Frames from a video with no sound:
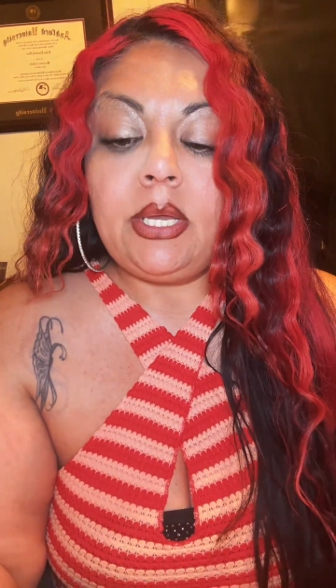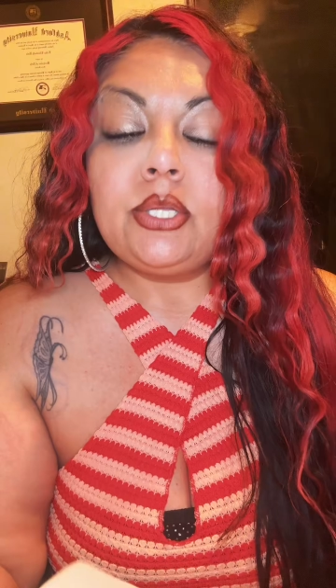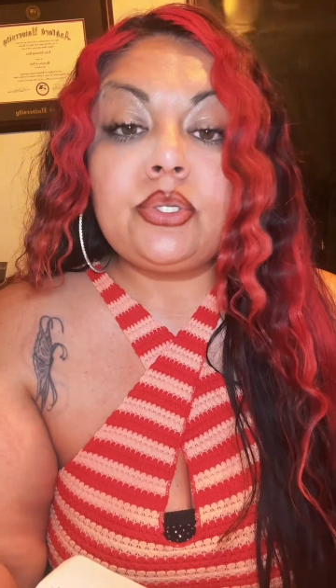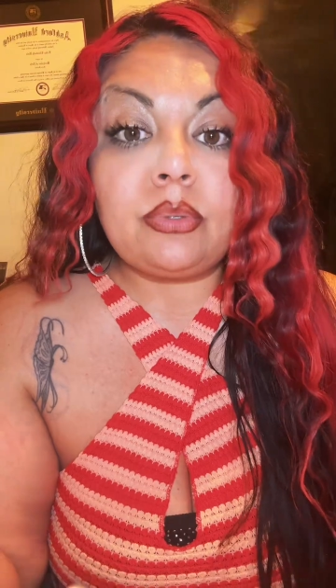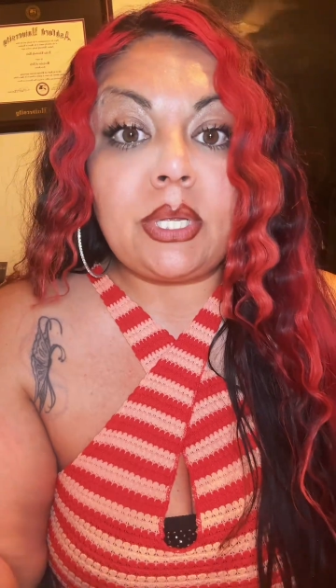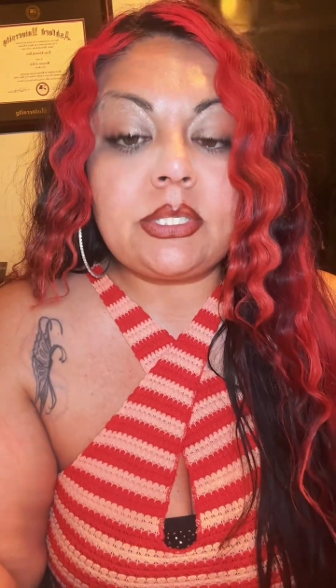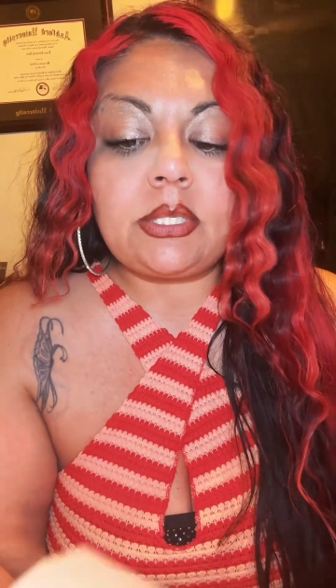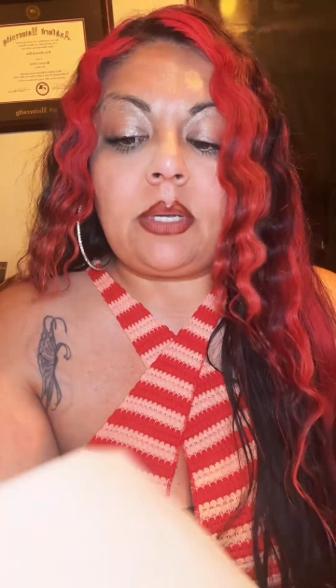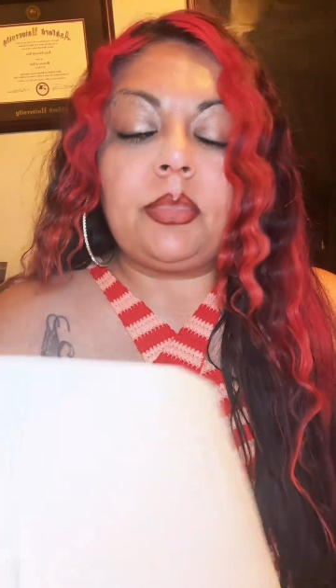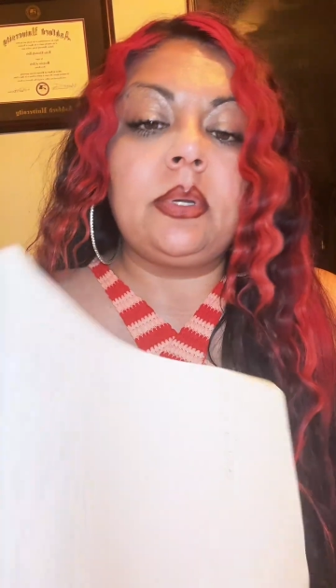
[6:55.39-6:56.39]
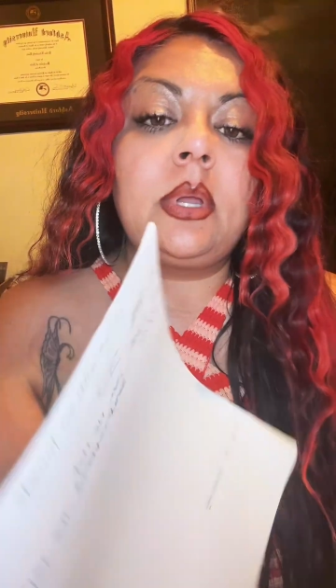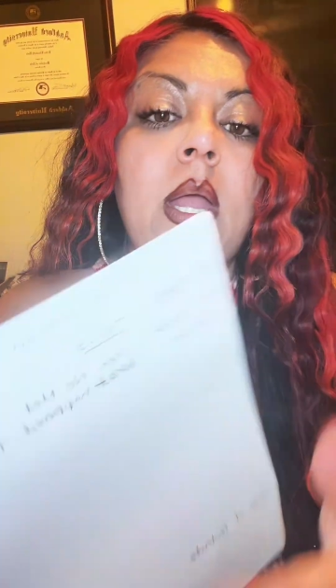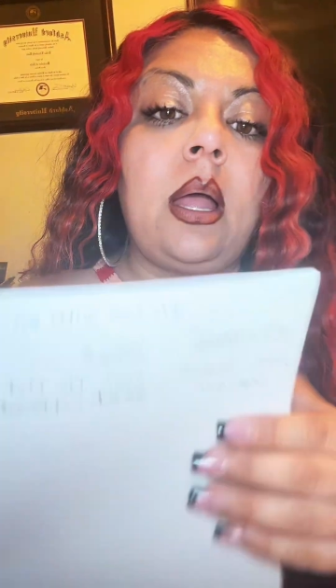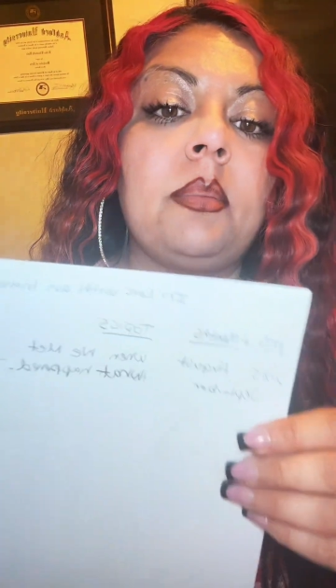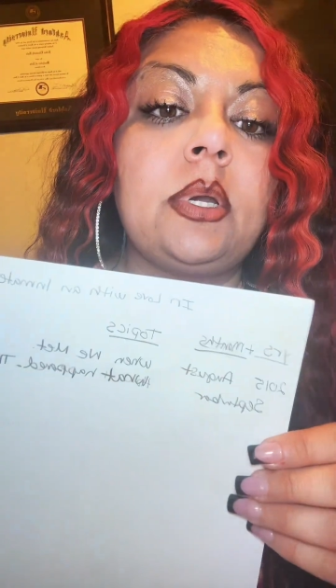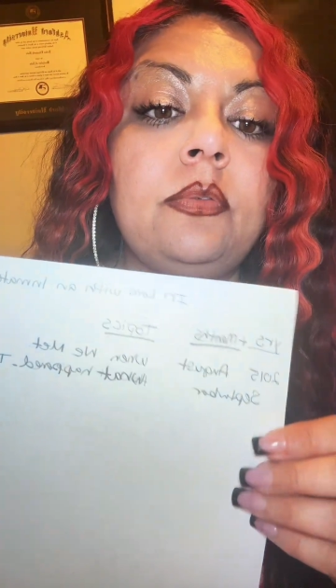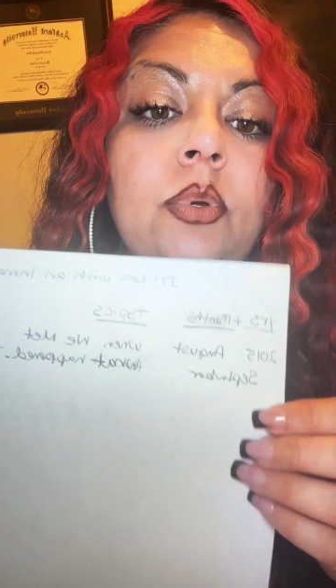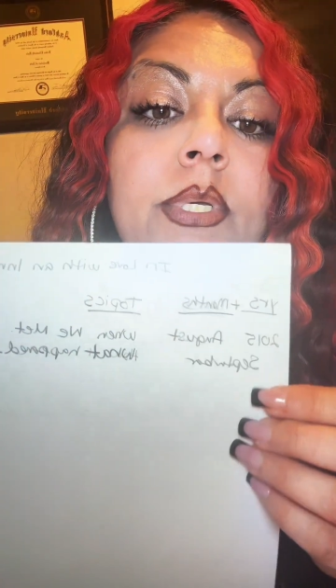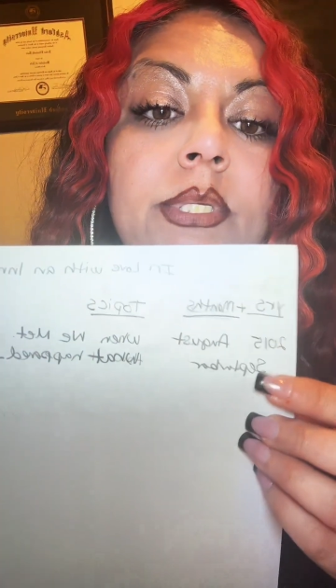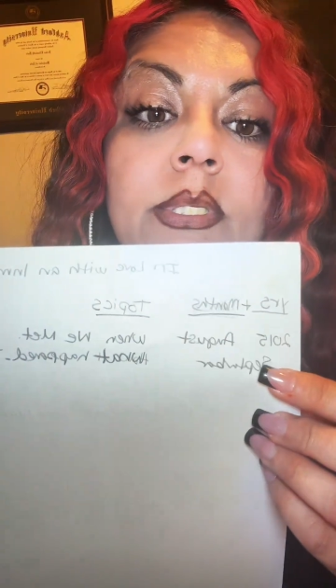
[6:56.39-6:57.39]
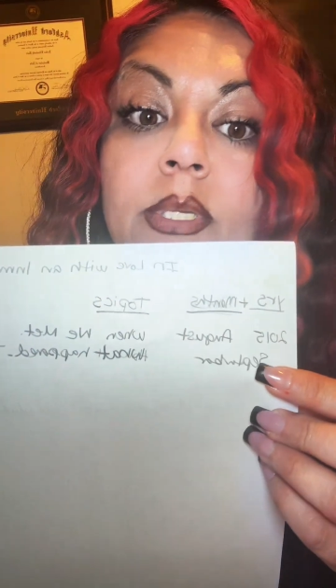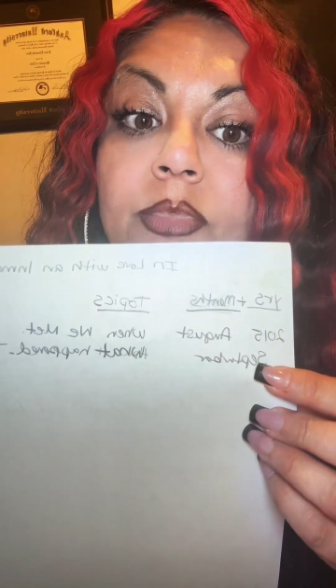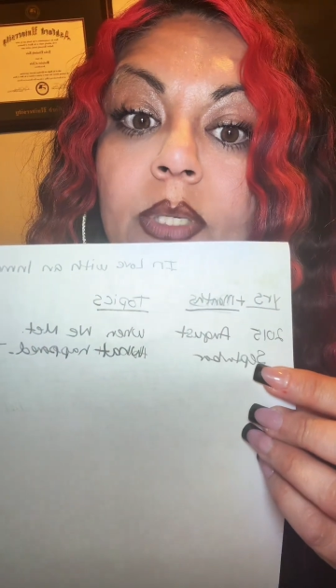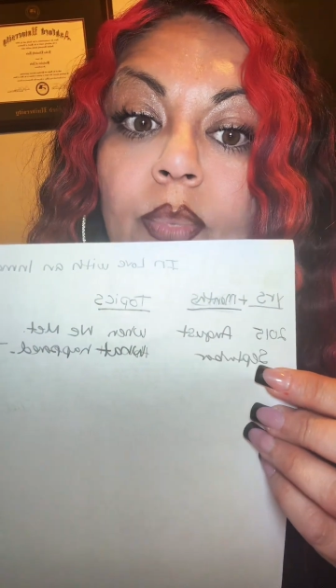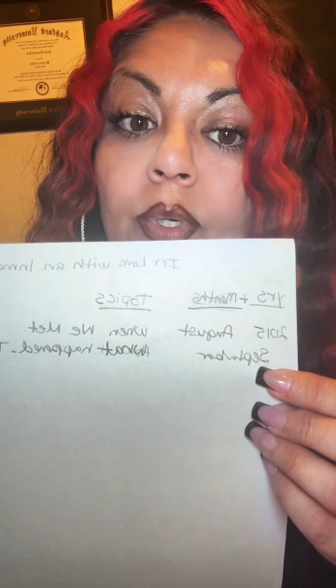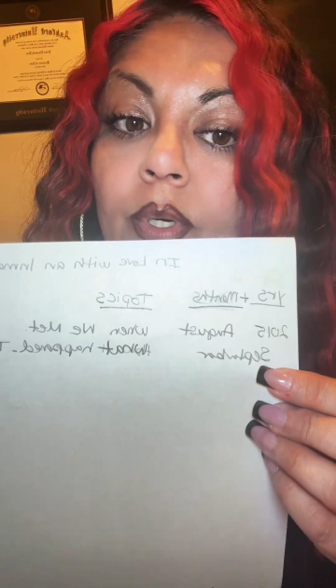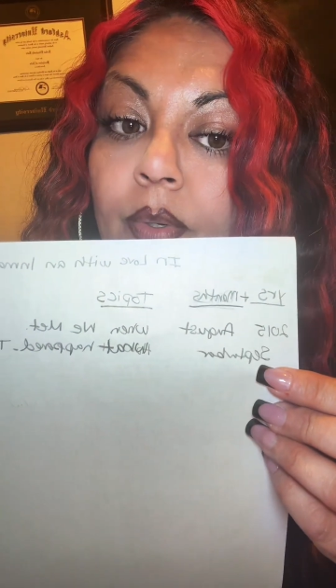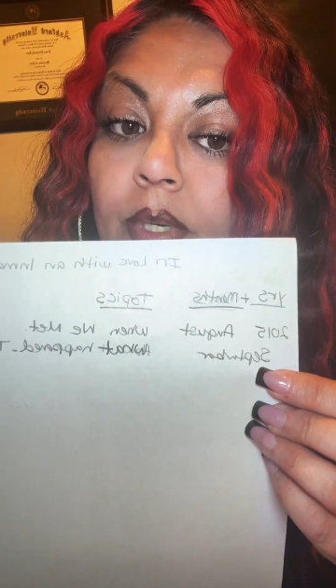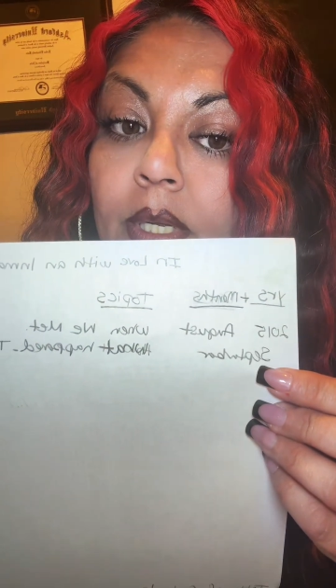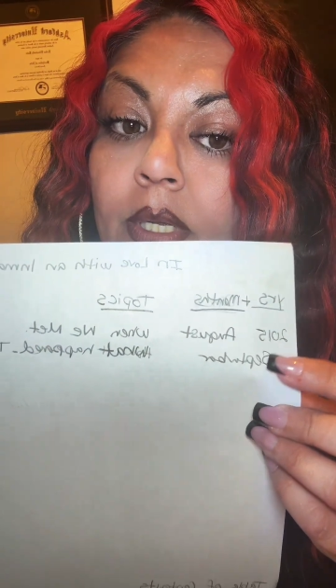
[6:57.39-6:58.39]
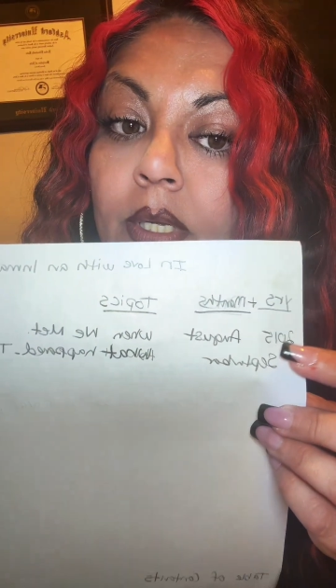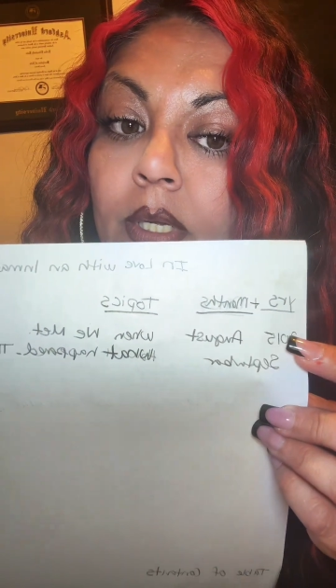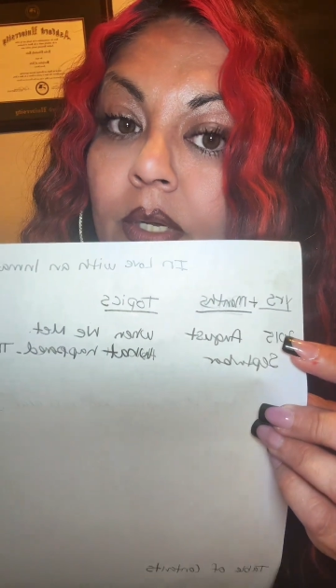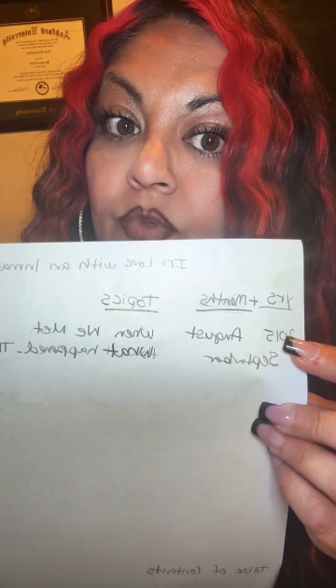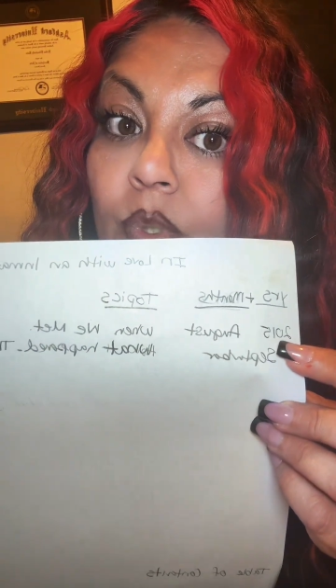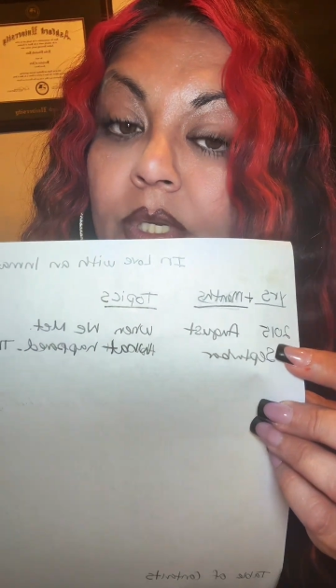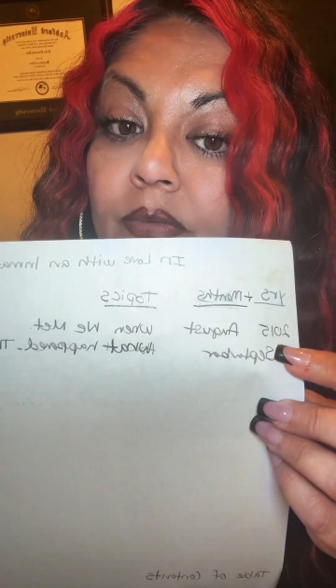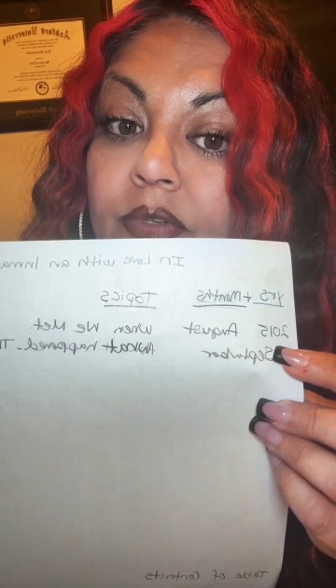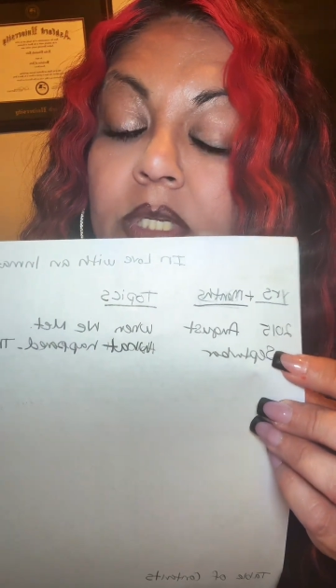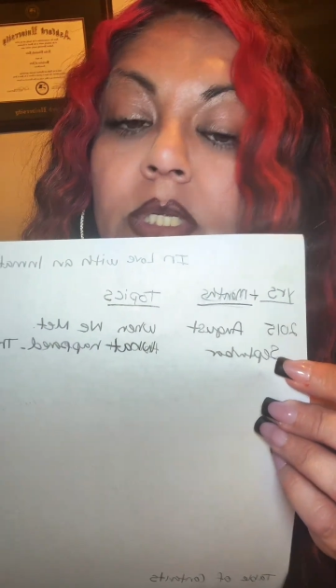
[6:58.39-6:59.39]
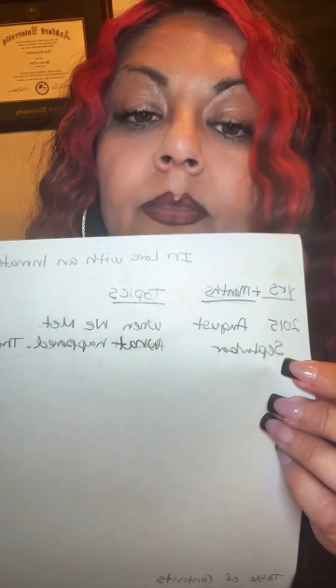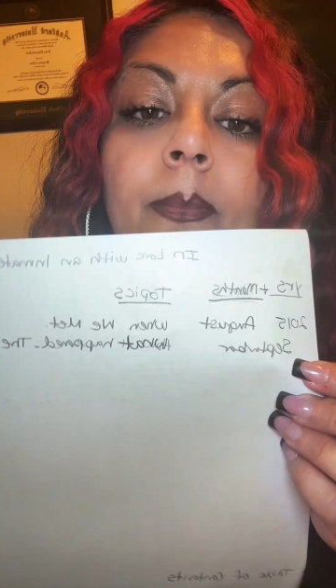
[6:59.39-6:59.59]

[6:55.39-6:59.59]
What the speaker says: So next step, I'm going to focus on September, okay, of 2015.